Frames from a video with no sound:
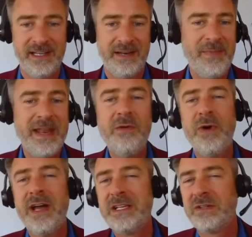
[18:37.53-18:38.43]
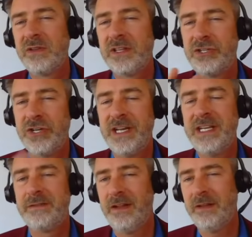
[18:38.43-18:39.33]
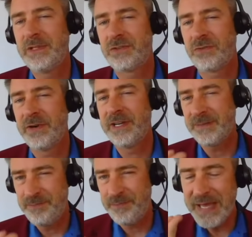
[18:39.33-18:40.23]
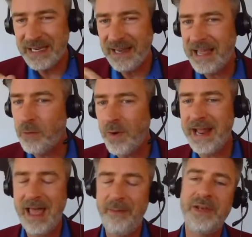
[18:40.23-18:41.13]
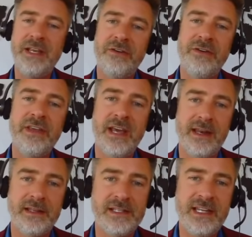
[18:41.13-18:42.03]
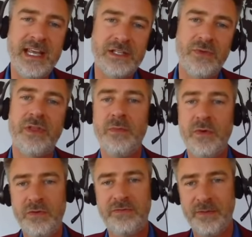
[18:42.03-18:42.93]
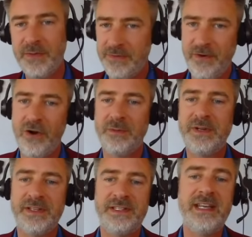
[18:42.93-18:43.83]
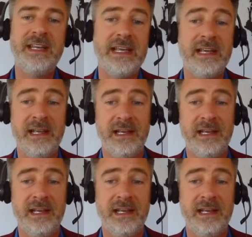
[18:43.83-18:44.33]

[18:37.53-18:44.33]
In many ways, the Chinese development story is a bit like what happened here in the United States with the move from the farm to the city.